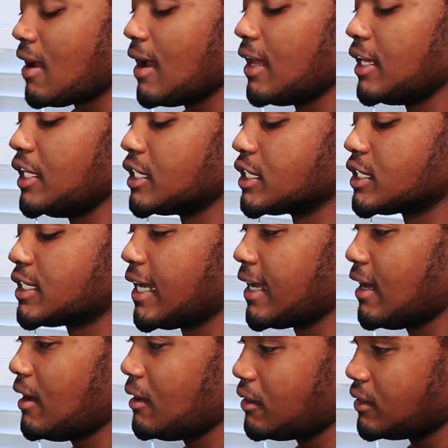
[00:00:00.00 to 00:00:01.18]
And you just take
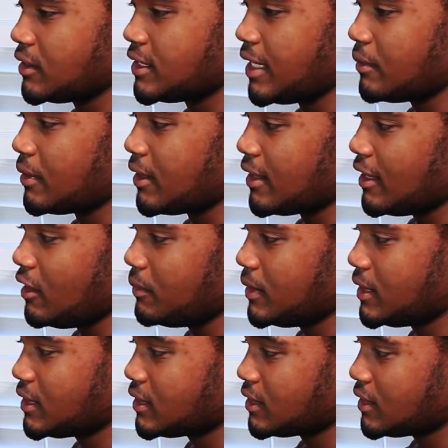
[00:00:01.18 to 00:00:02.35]
one of the
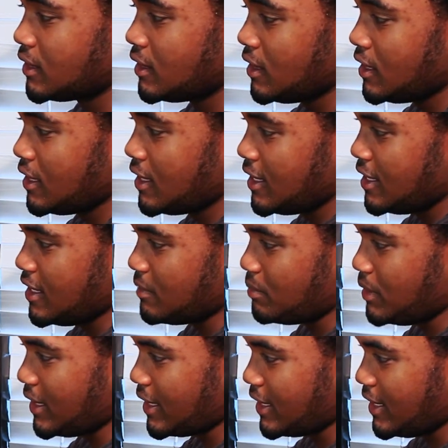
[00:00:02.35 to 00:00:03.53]
helmets, you
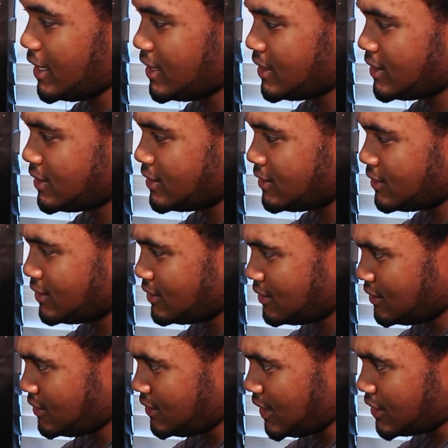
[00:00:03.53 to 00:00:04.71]
plug it in
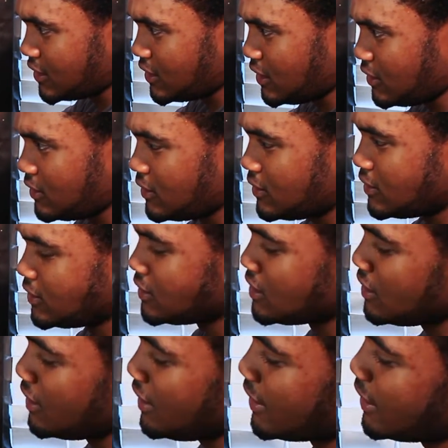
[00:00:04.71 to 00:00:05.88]
like so,
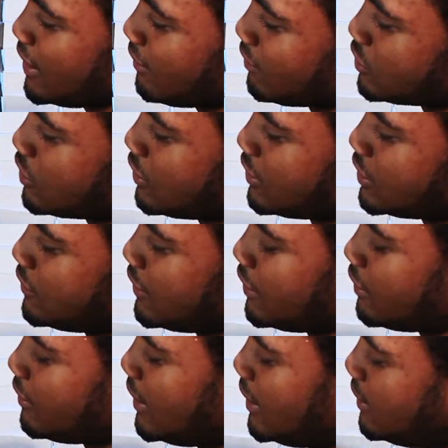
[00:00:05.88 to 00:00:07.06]
and then you have to turn this
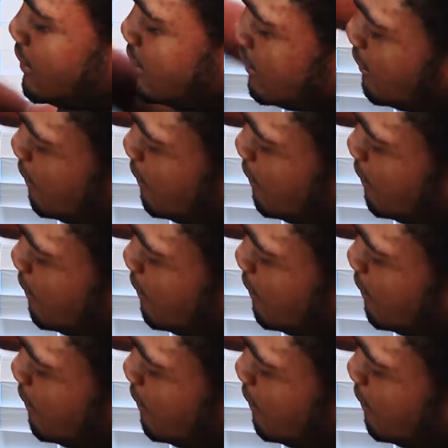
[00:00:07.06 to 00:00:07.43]
figure around,